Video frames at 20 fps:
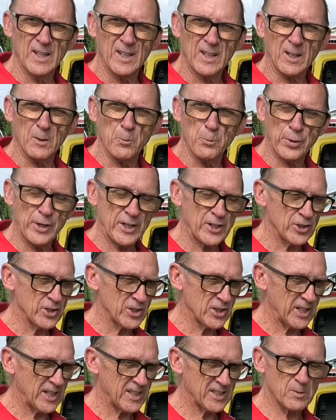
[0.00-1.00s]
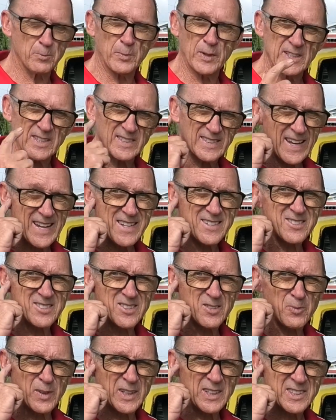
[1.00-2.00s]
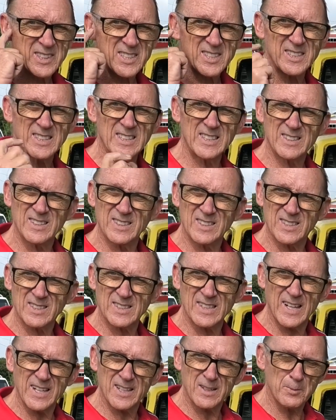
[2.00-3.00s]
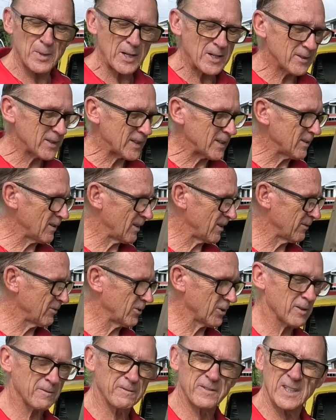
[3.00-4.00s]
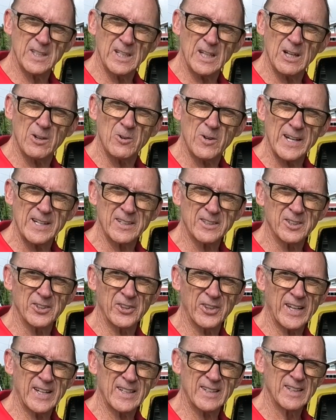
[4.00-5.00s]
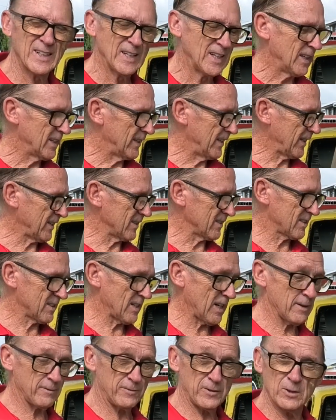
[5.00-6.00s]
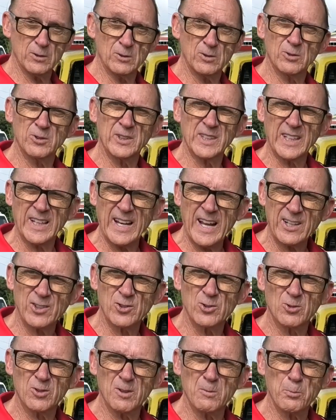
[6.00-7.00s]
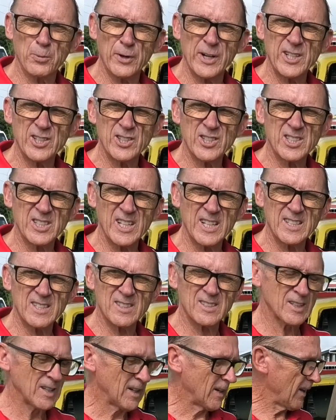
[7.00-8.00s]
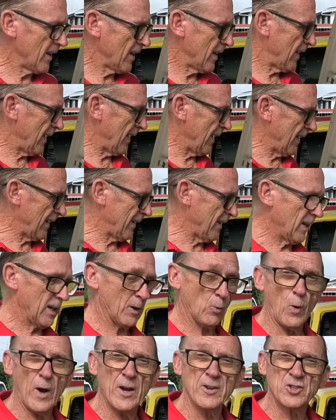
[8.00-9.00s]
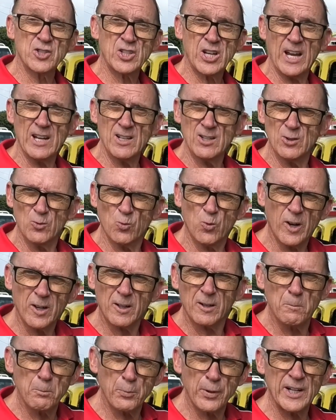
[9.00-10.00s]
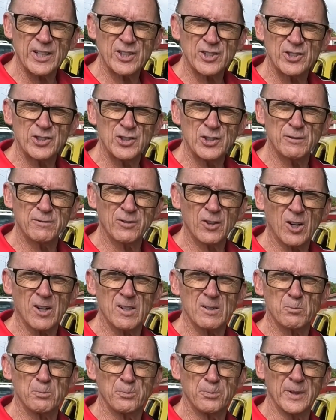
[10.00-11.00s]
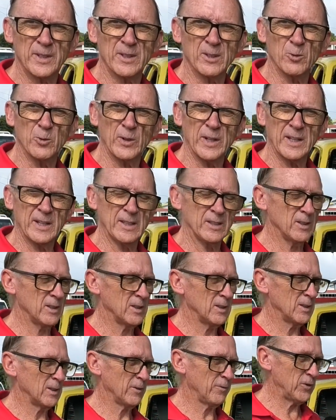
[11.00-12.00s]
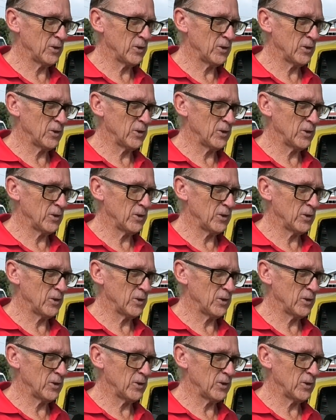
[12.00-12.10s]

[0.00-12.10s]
compression test by sound, by listening to the starter motor. I've got a video out on that. That can save you doing an actual compression test. It won't tell you what compression you've got, but if